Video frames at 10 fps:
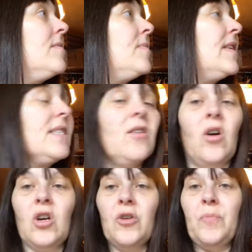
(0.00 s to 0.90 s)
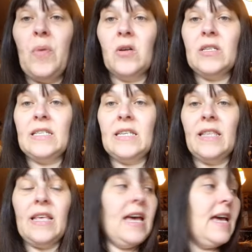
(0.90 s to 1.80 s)
But there's a lot of good boxes in
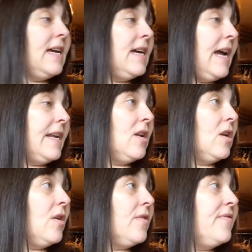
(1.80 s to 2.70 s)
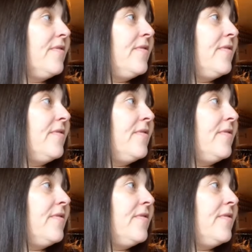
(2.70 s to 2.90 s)
there and a lot of